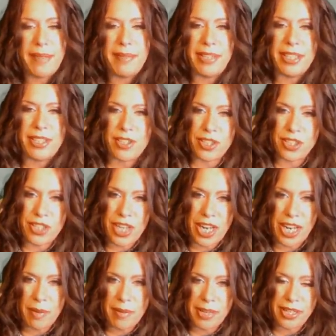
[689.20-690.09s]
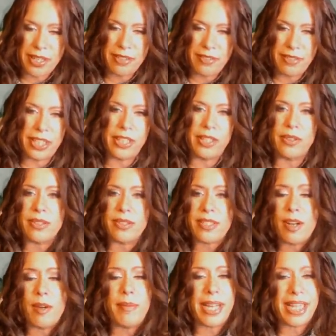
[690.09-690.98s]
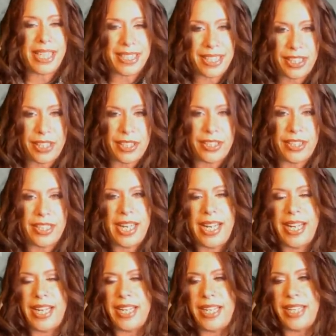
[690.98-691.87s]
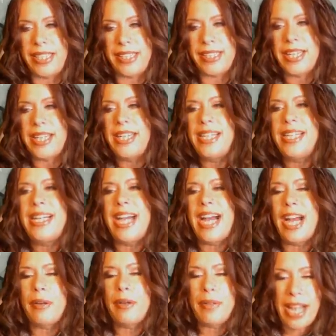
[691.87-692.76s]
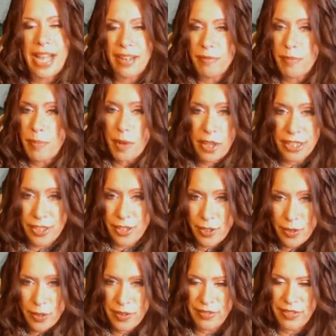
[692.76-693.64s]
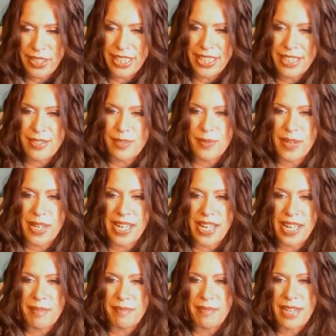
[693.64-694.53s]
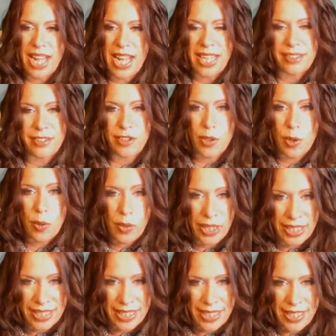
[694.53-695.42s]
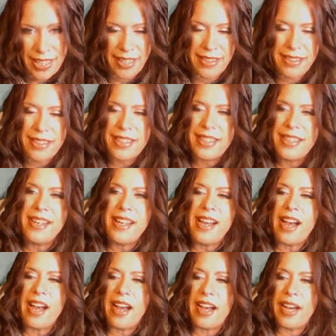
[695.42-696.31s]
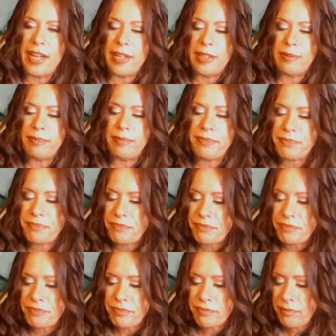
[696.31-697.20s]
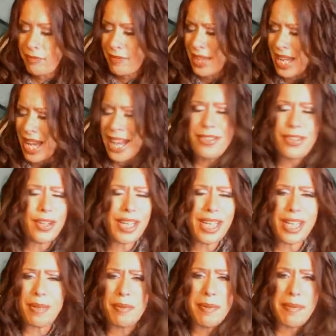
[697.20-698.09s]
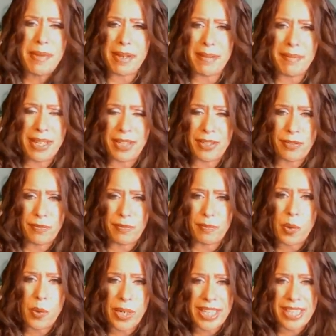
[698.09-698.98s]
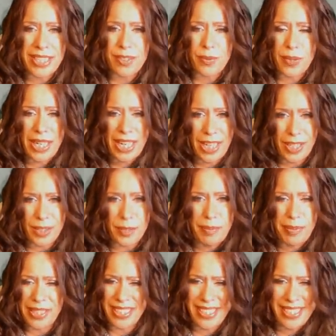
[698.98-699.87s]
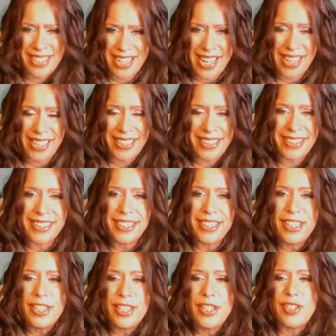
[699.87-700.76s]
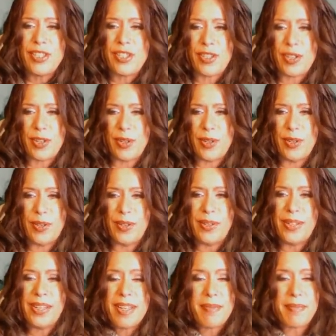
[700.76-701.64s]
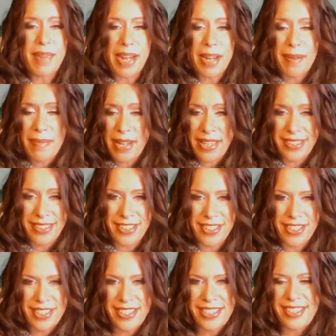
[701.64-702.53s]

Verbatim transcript: Make sure you check out my other videos. Come back later and I will have part two of this when I'm not choking to death. Um, I thought keeping my mouth moist would help, but it's not. So my apologies.